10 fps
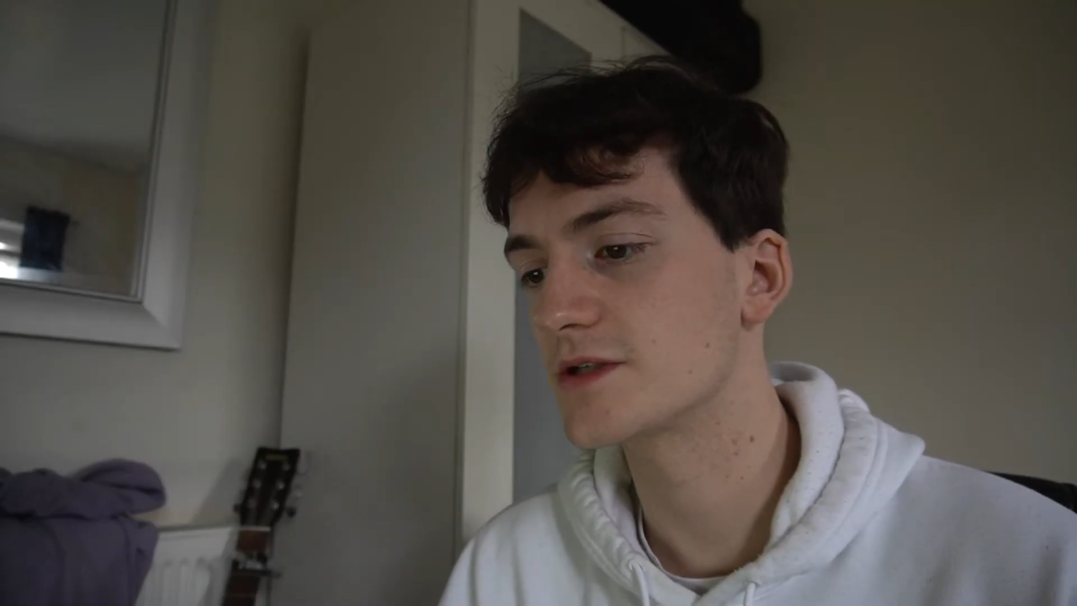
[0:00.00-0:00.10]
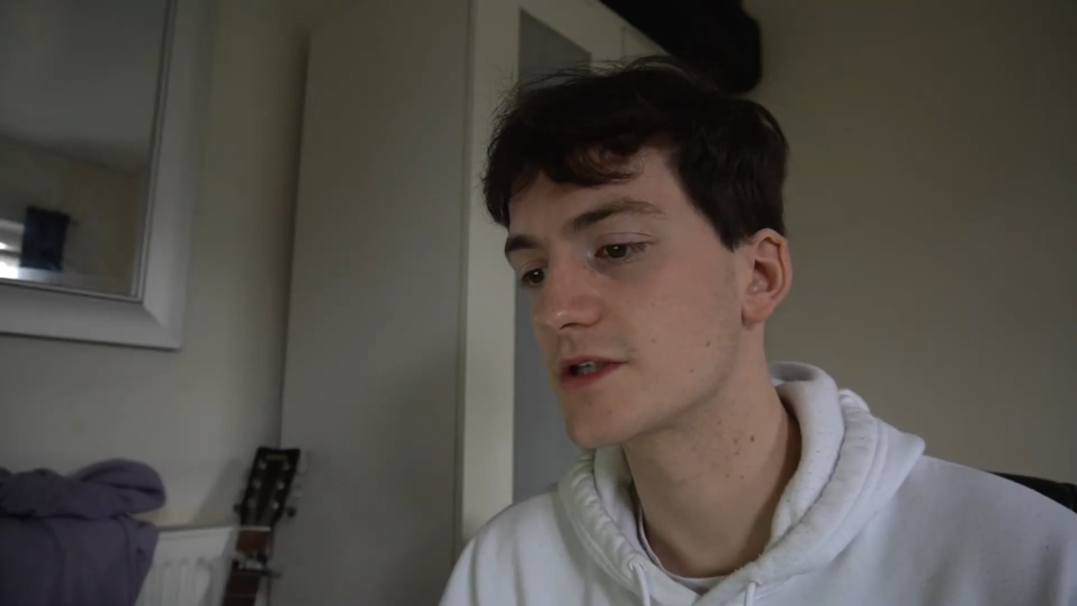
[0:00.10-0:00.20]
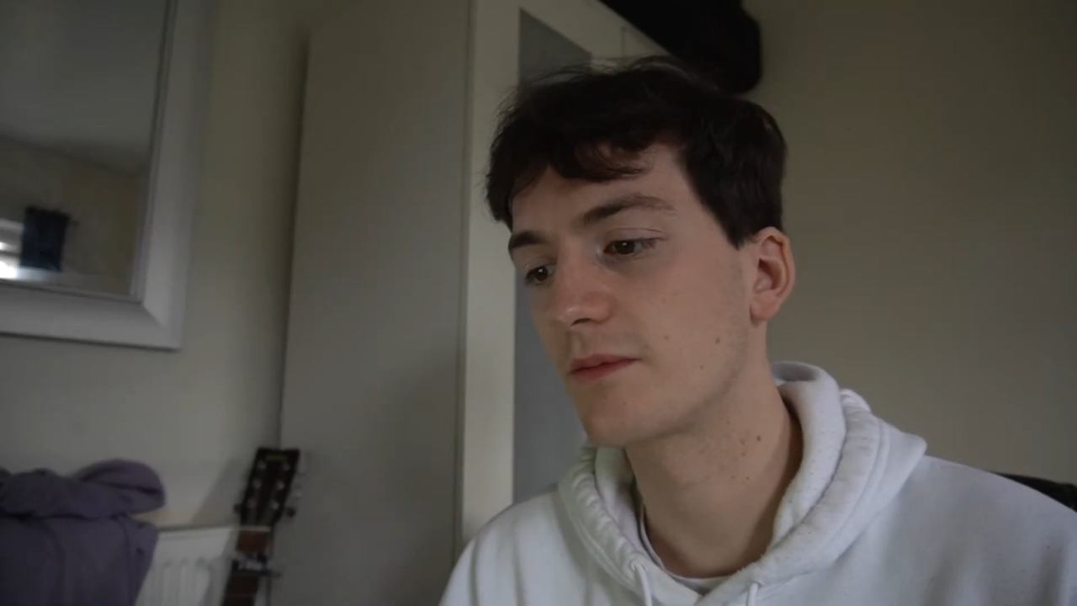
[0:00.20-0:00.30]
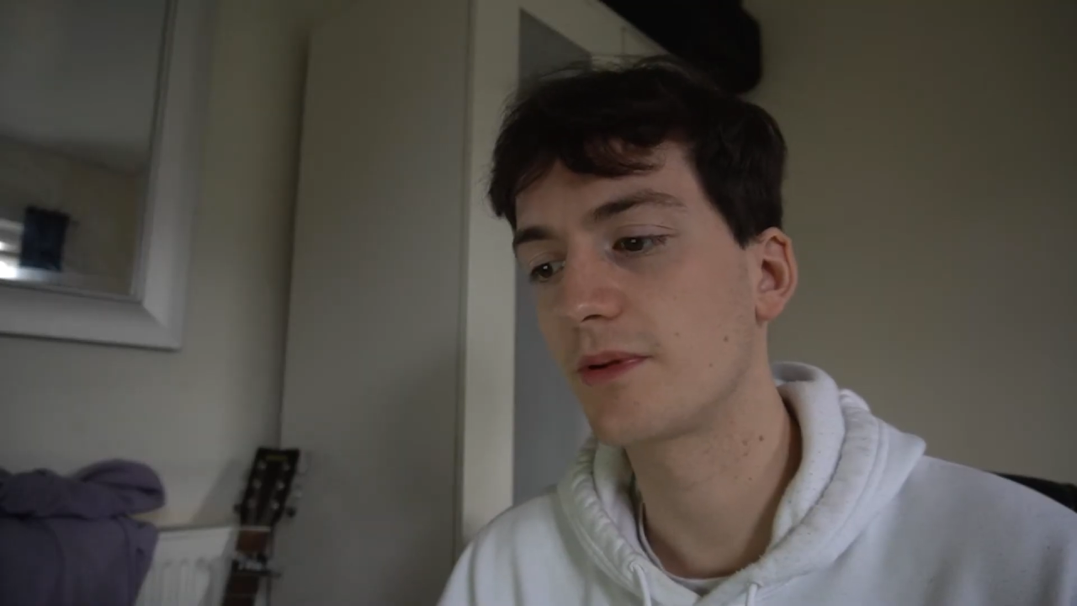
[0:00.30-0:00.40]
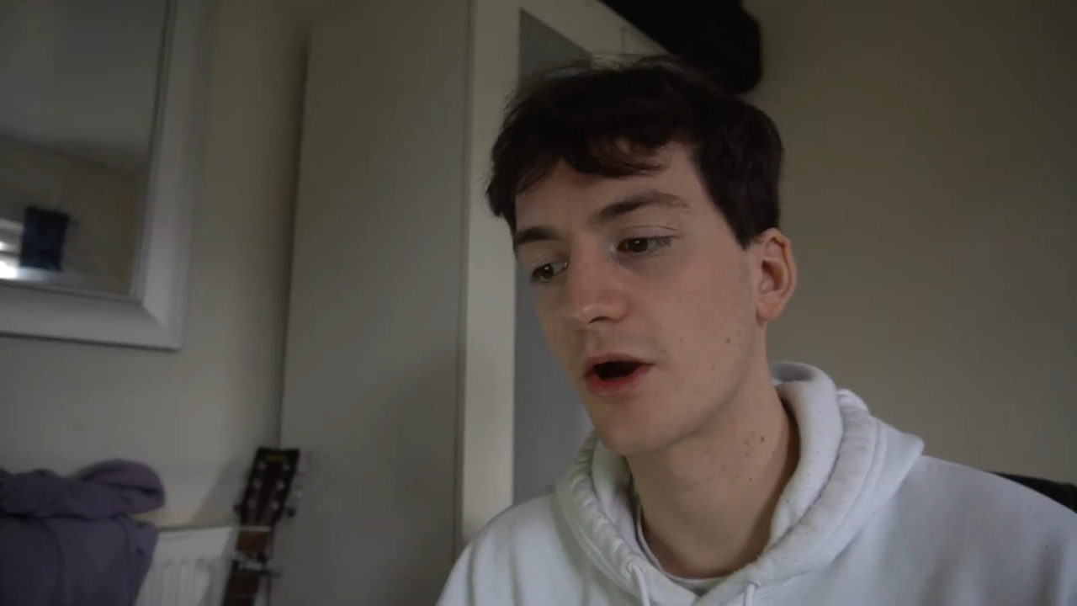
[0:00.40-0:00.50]
is
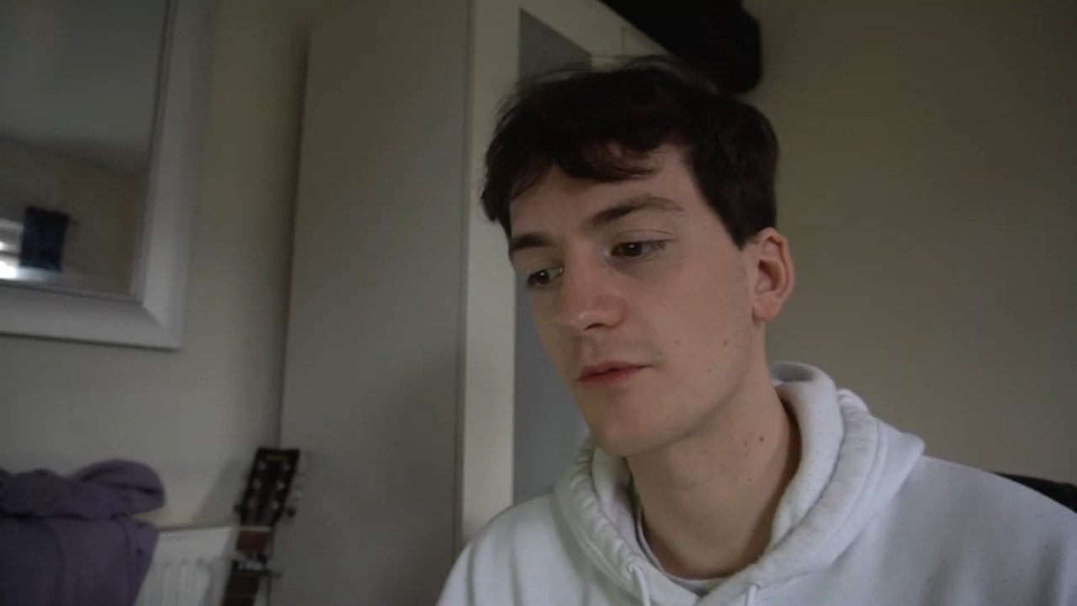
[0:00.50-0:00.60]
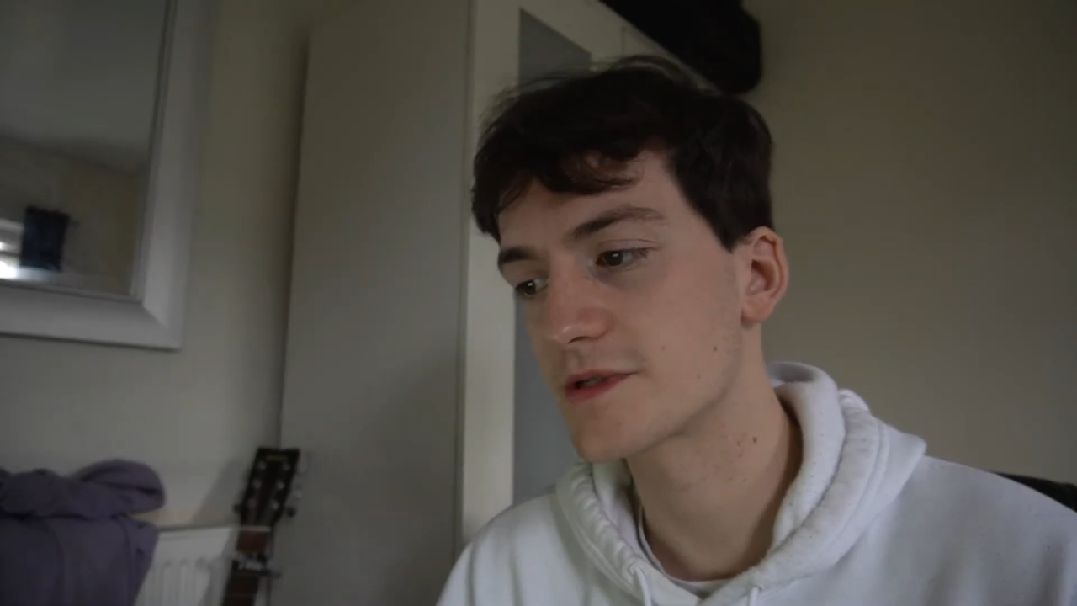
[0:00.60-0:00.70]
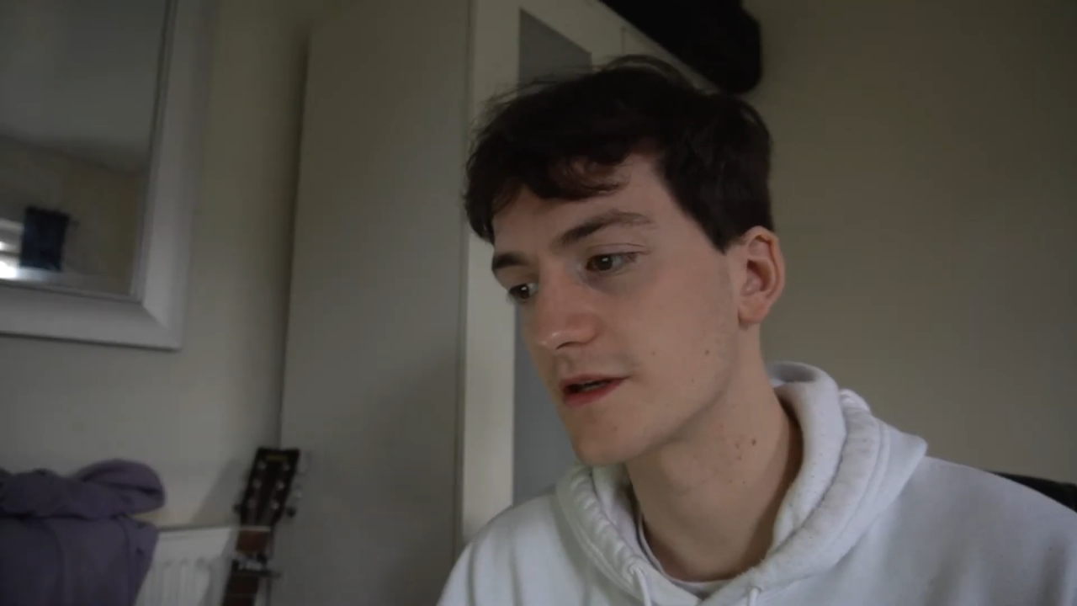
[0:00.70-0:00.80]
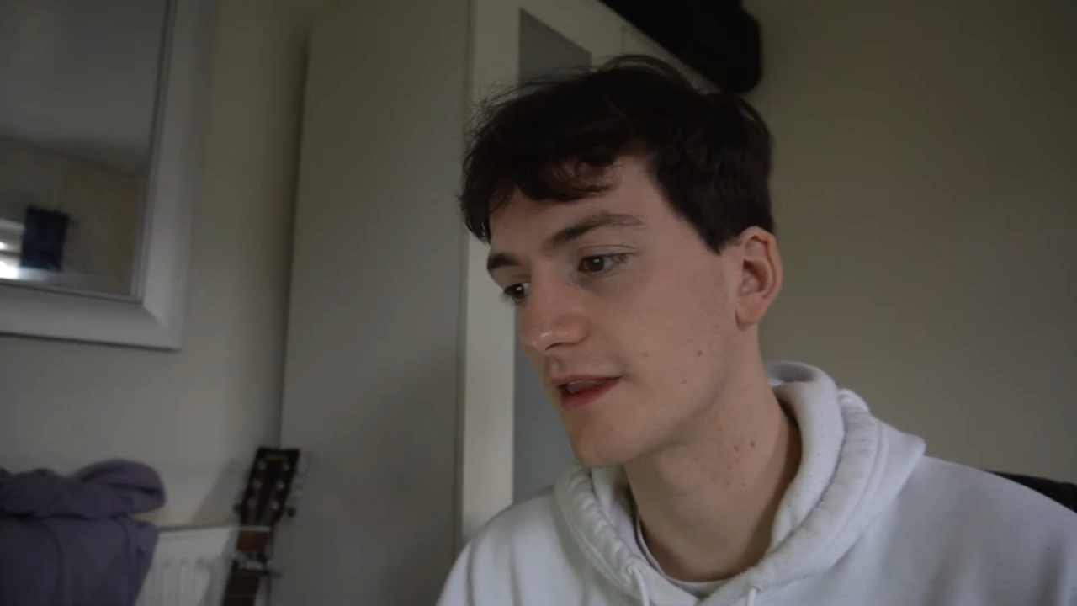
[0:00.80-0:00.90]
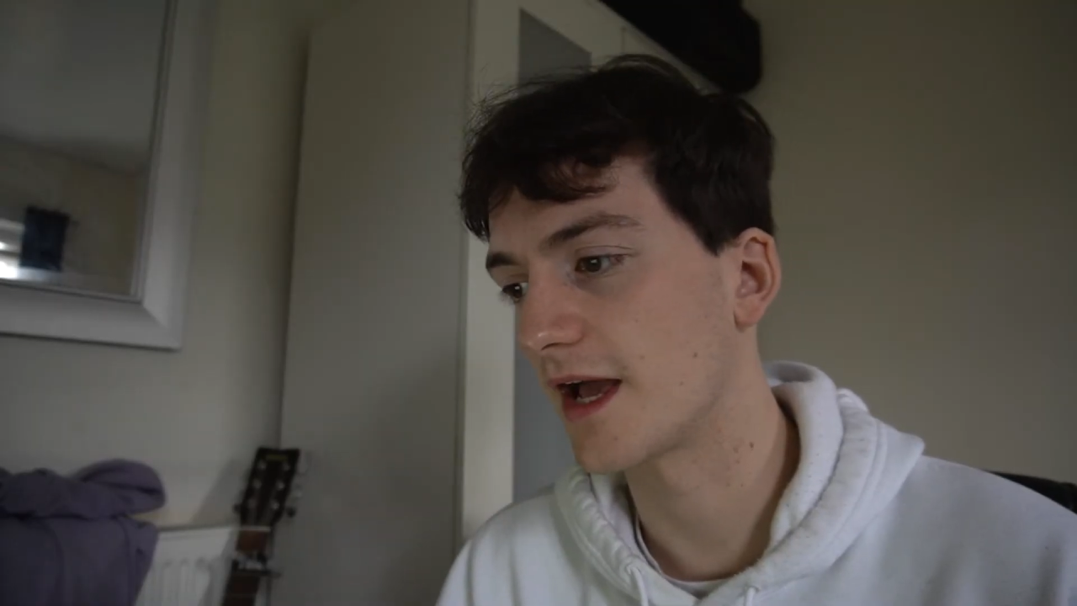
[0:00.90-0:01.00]
the complete
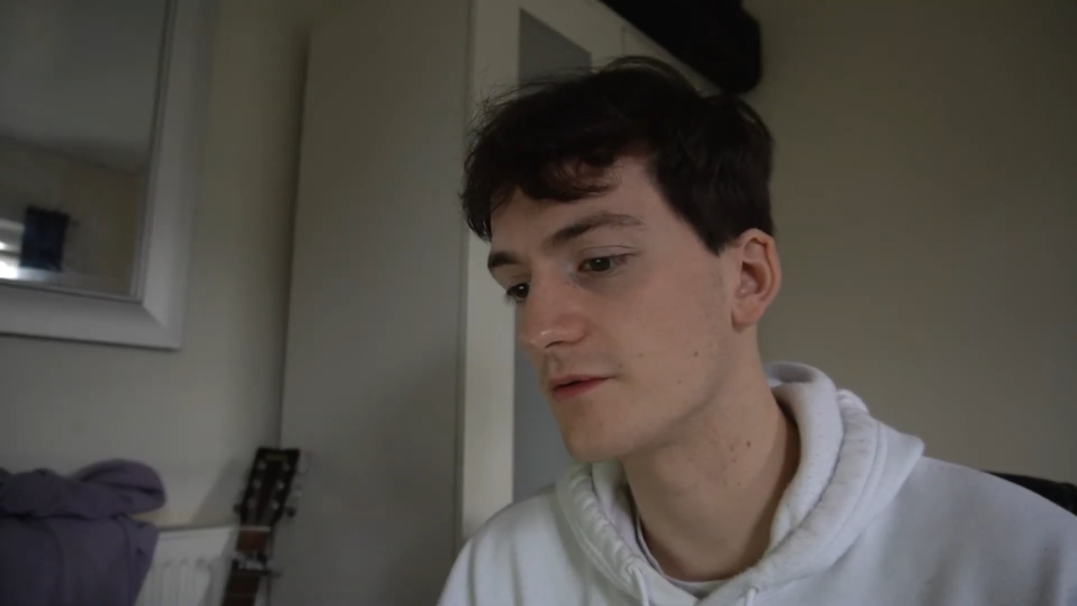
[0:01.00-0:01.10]
opposite of that.